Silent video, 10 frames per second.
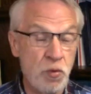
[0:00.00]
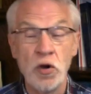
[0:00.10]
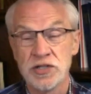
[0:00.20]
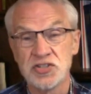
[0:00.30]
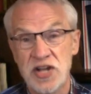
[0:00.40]

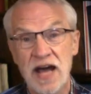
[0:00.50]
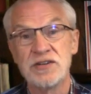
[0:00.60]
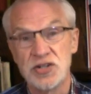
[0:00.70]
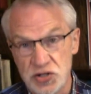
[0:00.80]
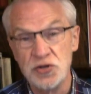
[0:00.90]
boils
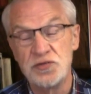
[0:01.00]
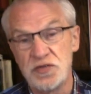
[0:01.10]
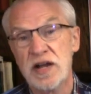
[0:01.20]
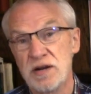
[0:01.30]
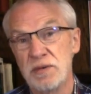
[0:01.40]
down to two
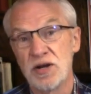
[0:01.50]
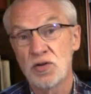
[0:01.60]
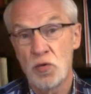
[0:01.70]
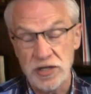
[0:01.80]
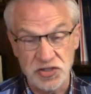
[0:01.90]

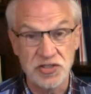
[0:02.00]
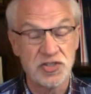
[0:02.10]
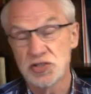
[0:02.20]
fundamental questions,